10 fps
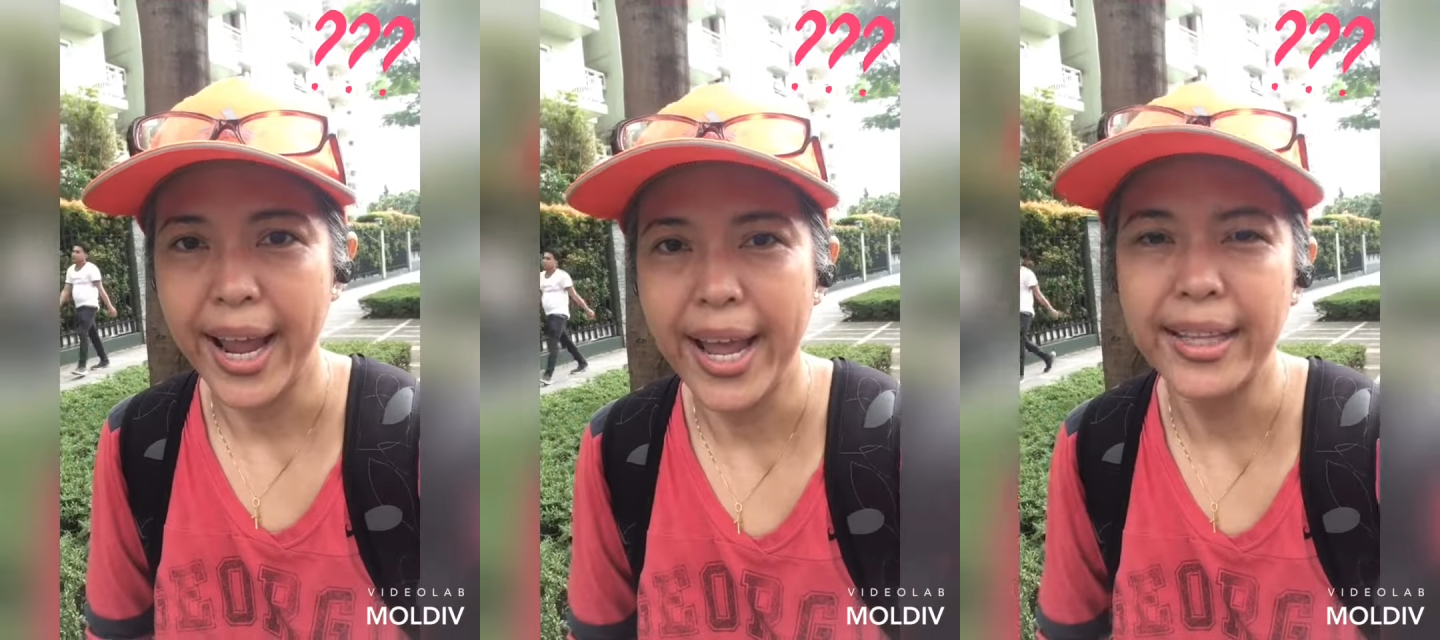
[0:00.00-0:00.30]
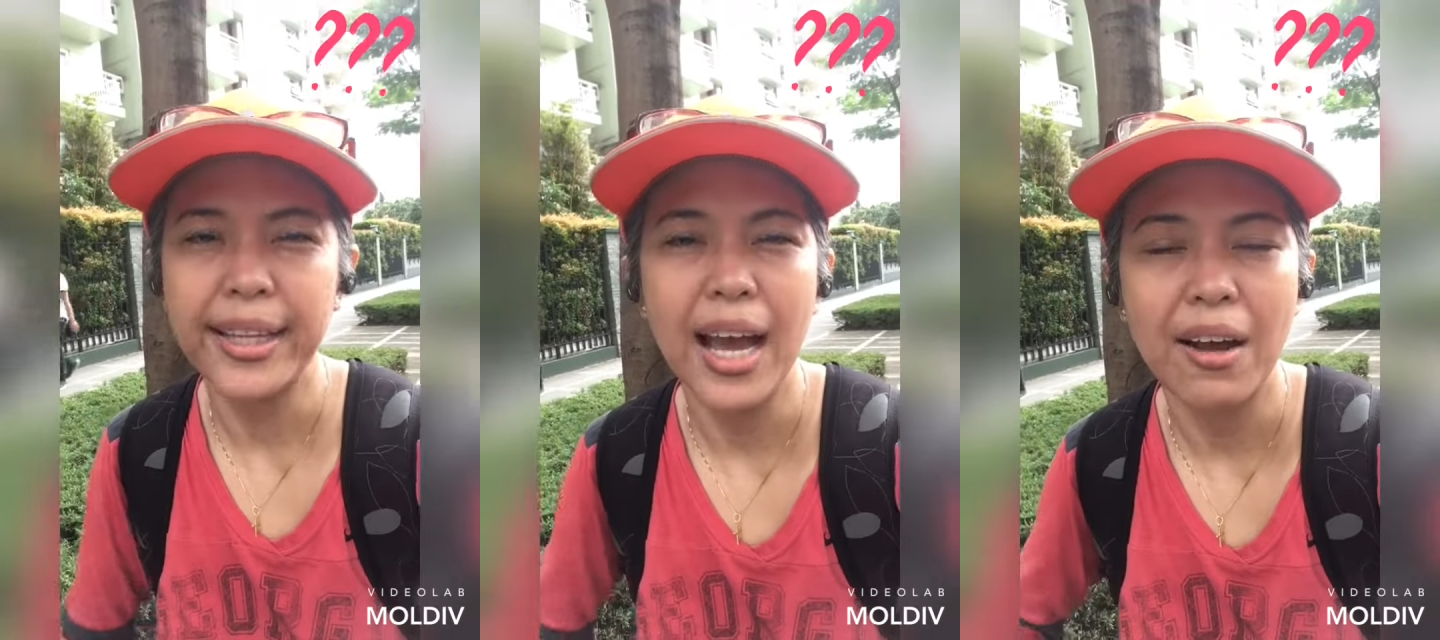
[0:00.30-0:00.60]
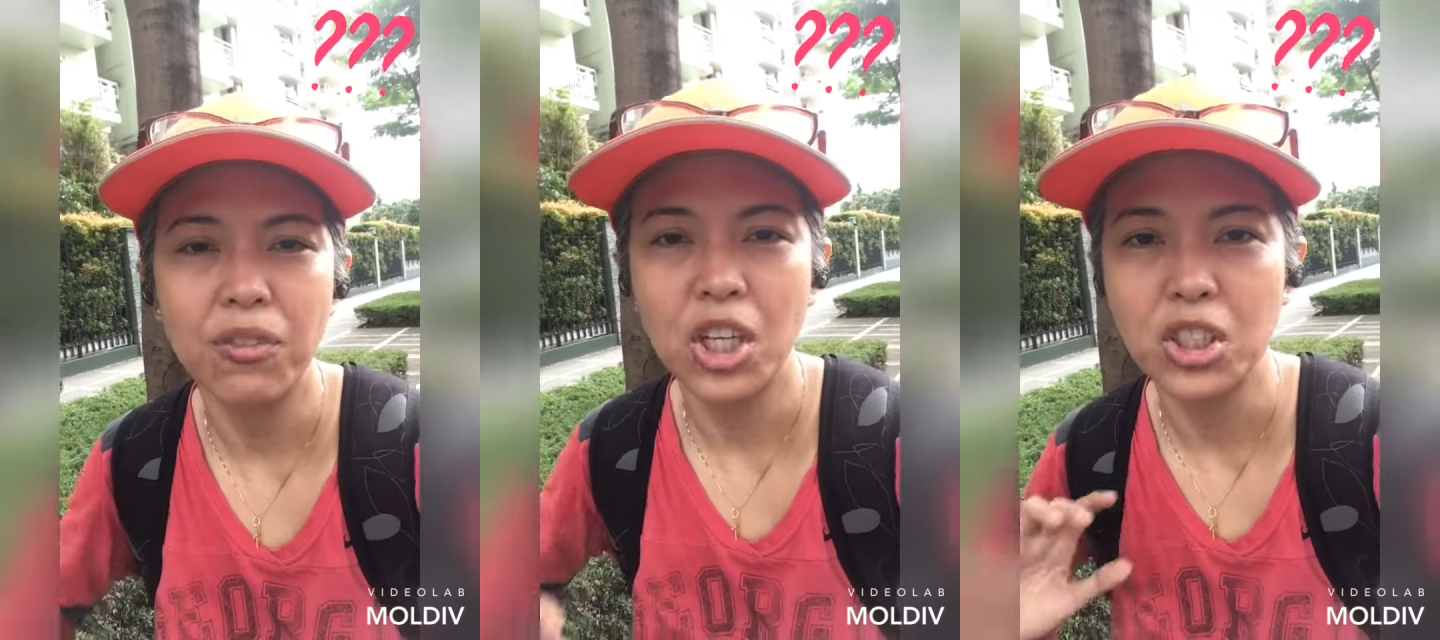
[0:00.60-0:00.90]
and they
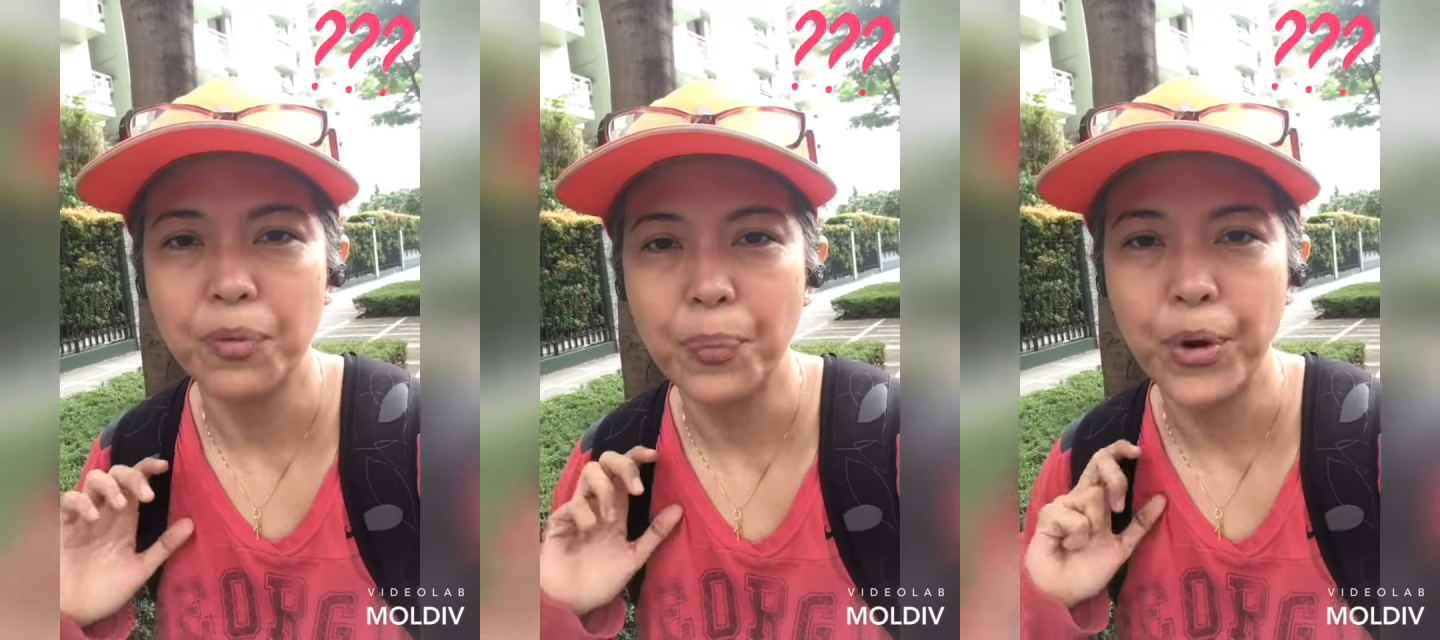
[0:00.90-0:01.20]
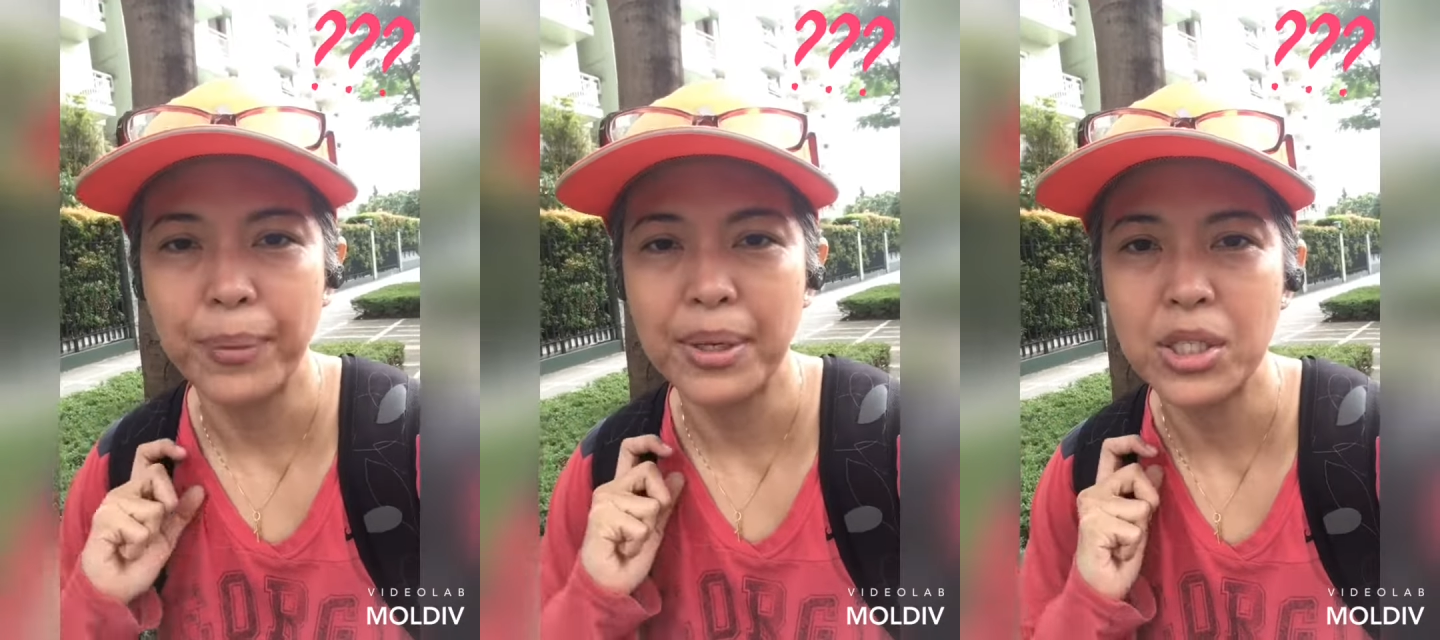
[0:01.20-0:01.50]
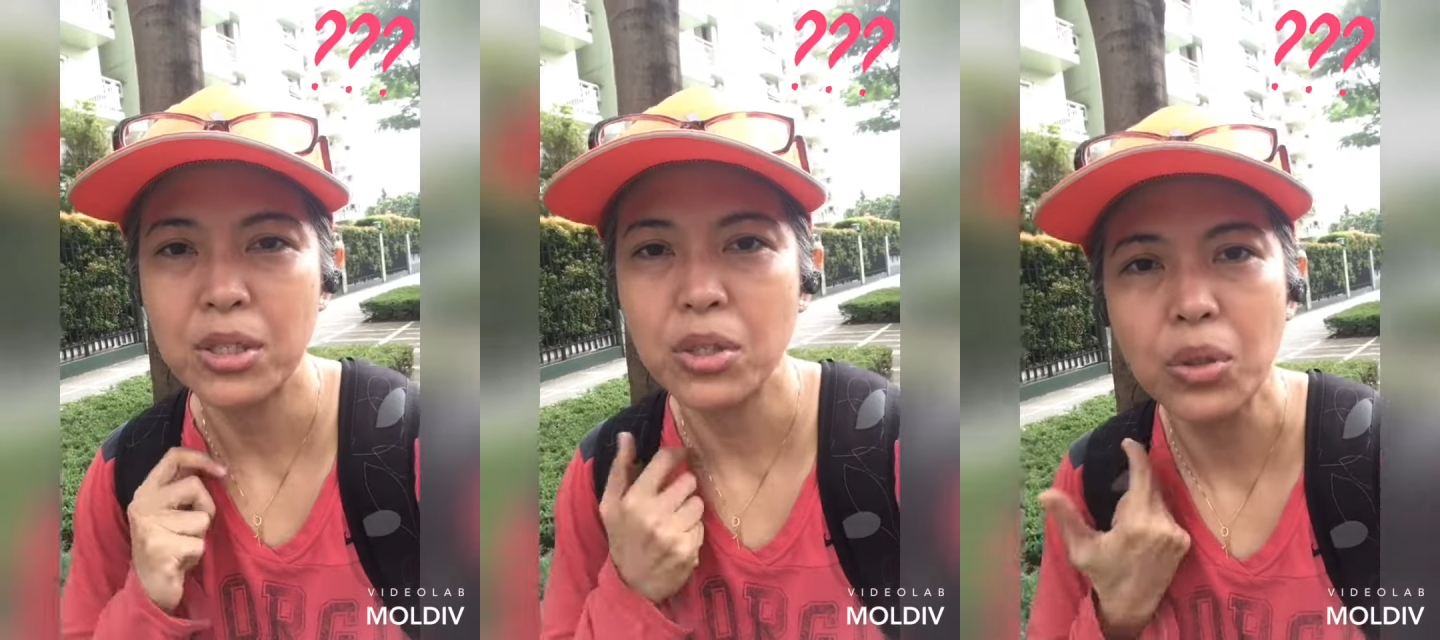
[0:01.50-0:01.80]
have lots of
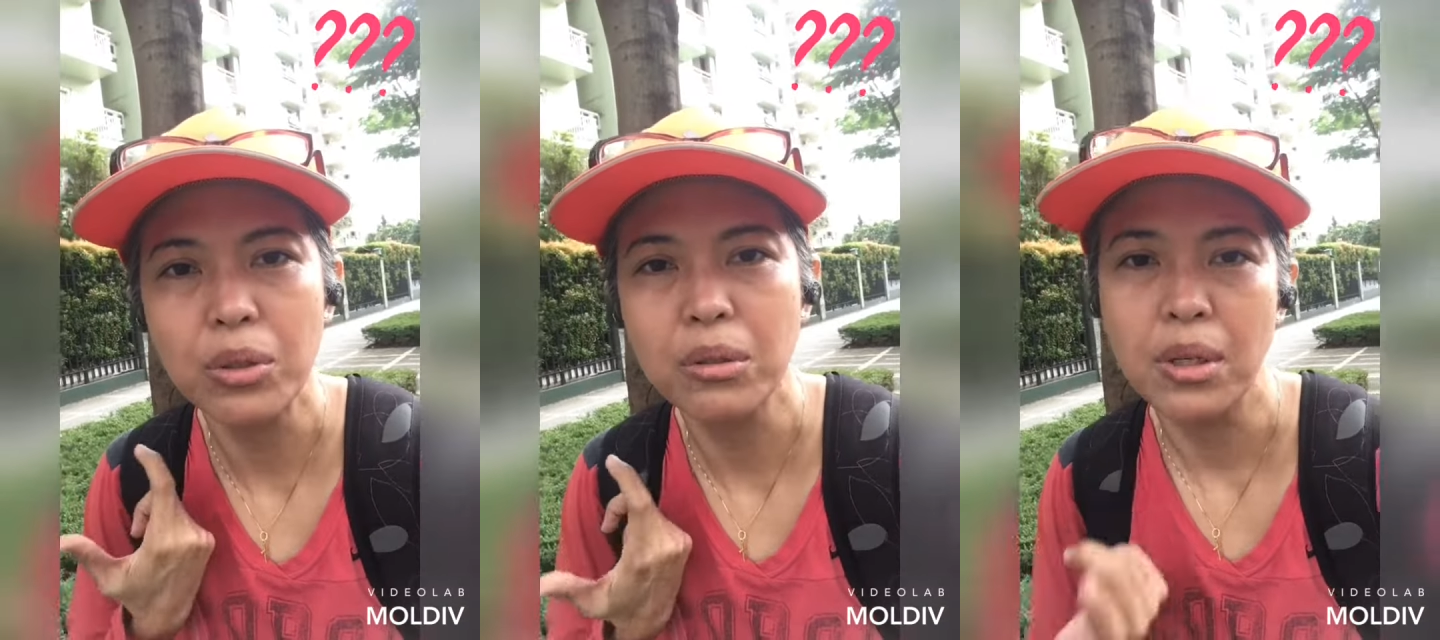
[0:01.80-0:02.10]
appointments to